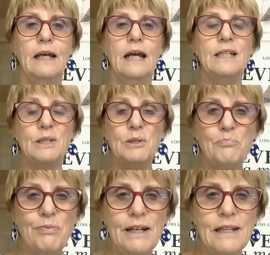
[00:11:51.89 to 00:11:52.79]
and
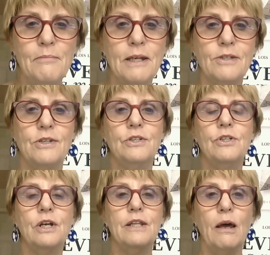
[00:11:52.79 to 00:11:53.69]
spread the
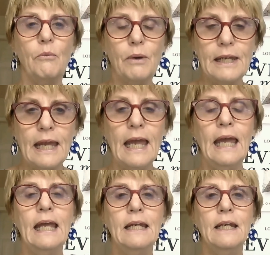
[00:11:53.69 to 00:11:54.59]
message that we
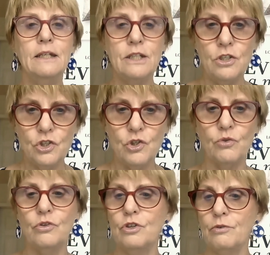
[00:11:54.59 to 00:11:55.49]
can teach
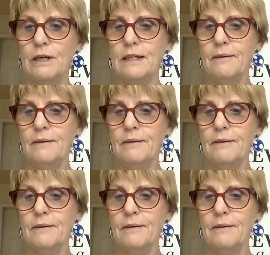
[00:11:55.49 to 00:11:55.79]
children to read.